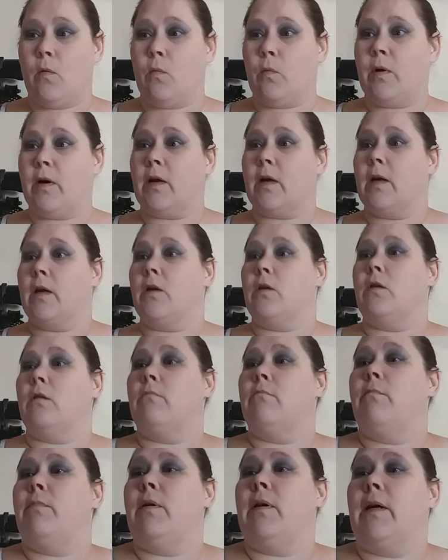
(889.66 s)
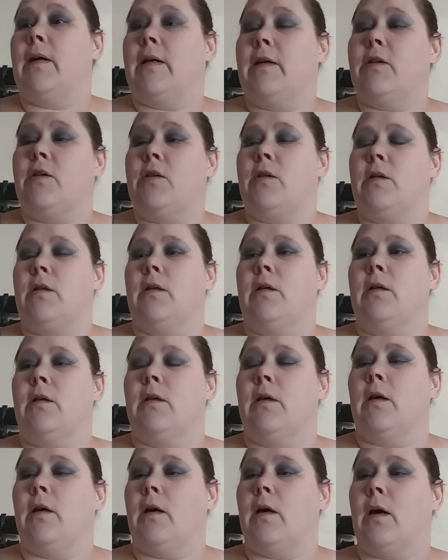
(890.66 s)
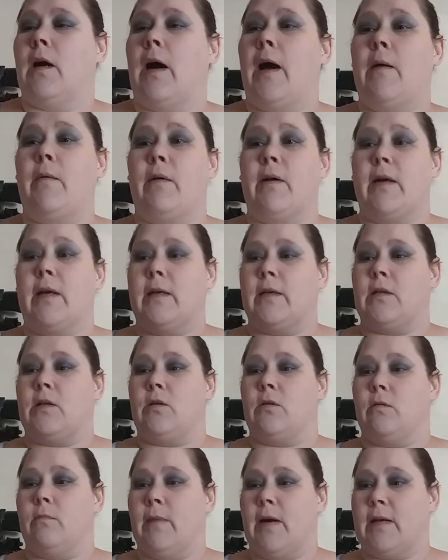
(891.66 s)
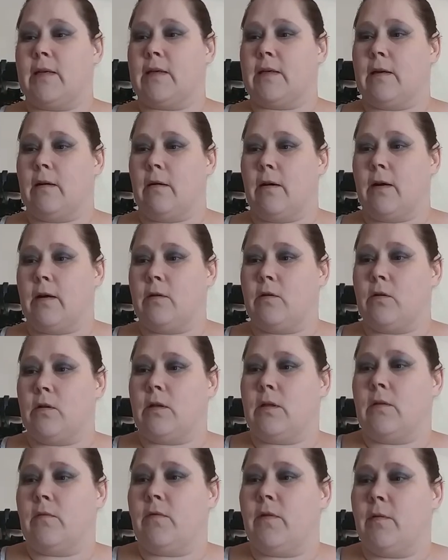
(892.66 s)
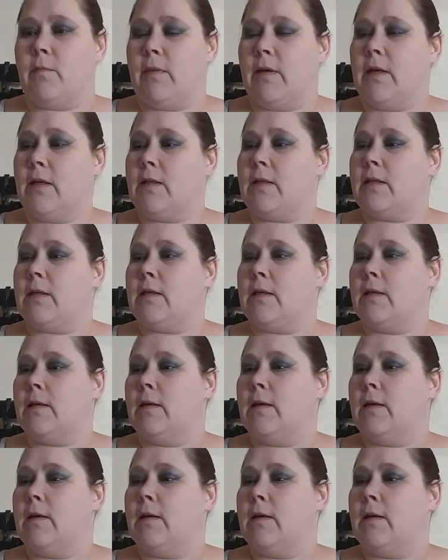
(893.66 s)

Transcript: We're going to do blush. I will get to mascara in just a few minutes.